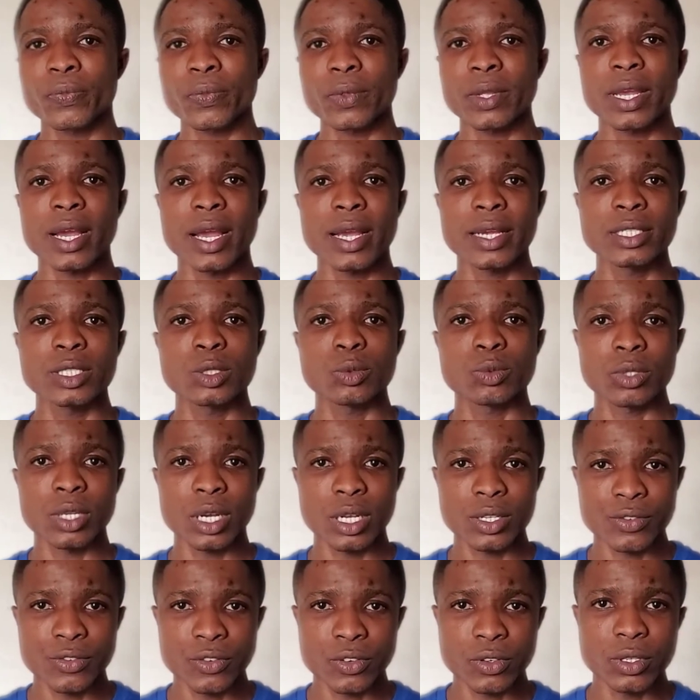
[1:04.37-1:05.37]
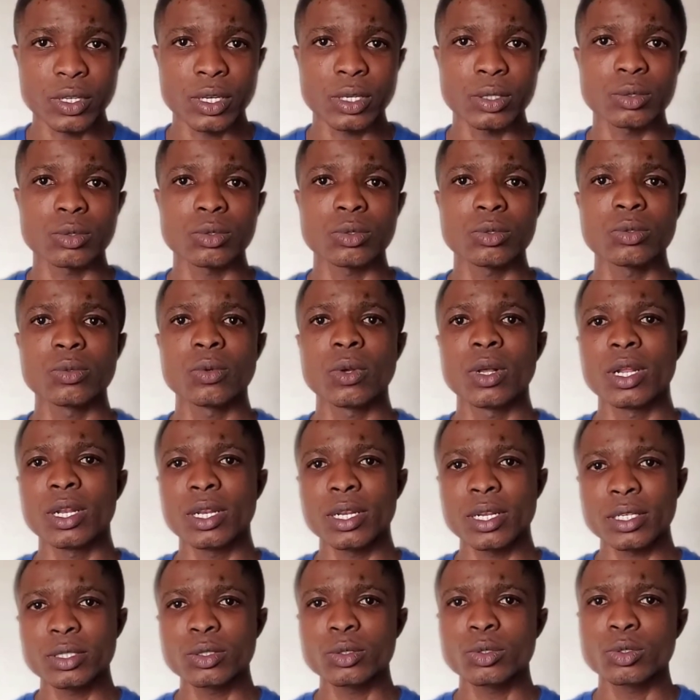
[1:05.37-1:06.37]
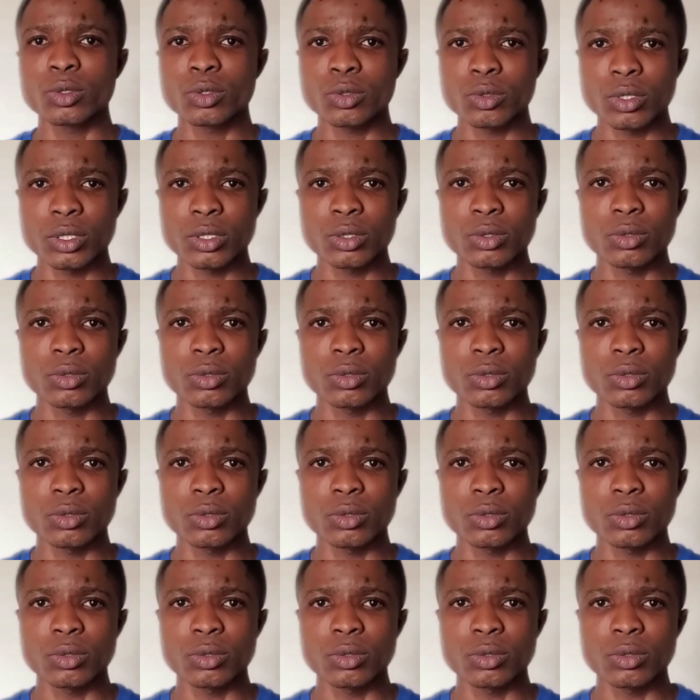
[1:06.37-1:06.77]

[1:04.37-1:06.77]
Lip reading: guys, without further ado, let's go straight